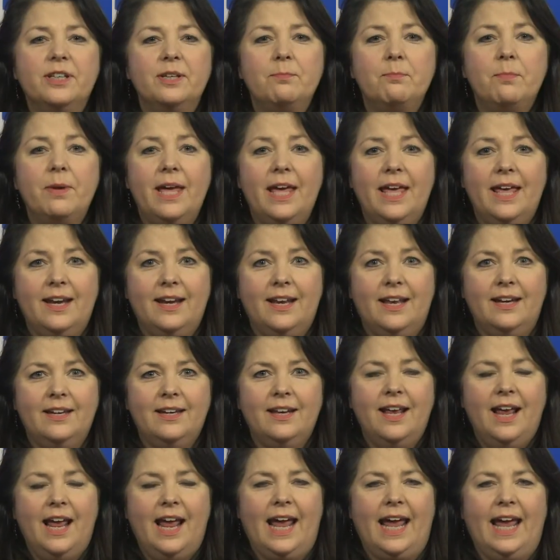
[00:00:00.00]
Pettit.
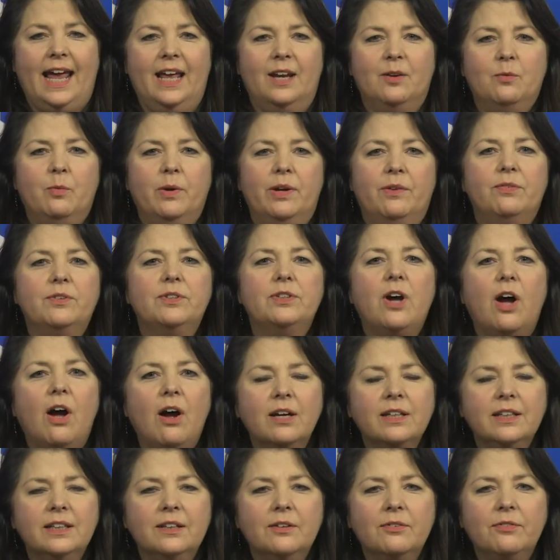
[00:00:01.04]
And we've
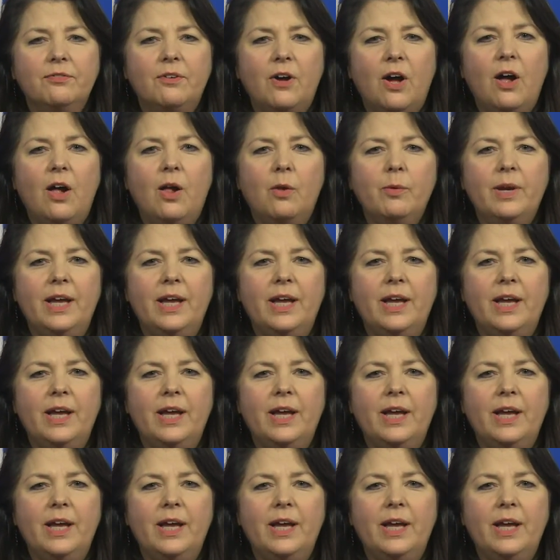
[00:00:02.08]
talked in the fall,